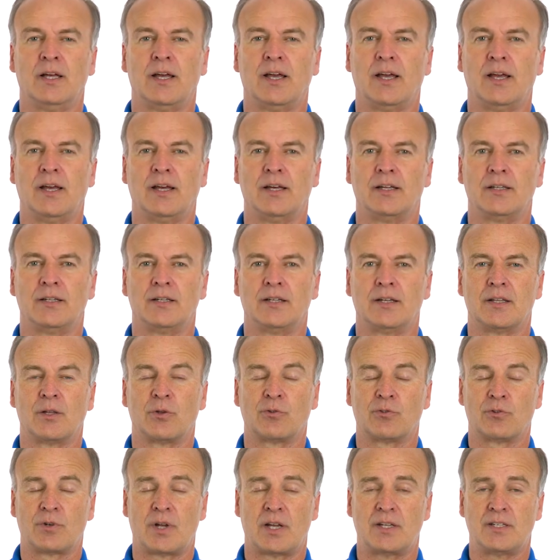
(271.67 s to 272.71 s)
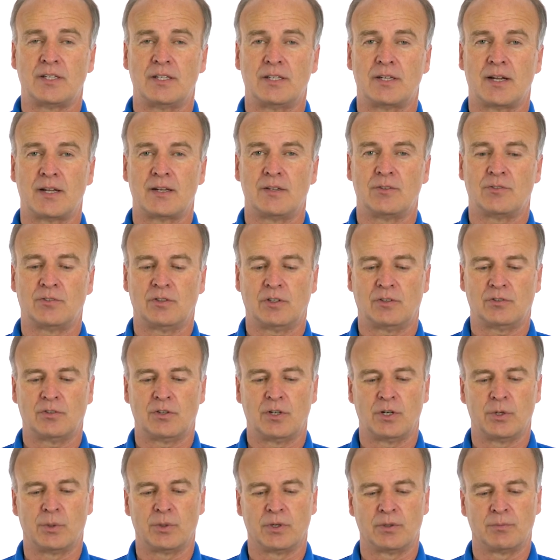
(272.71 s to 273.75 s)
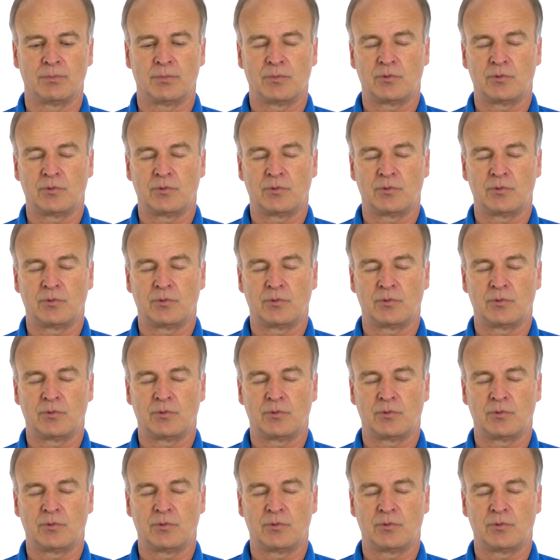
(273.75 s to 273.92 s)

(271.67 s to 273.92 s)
And those are 1996 and newer.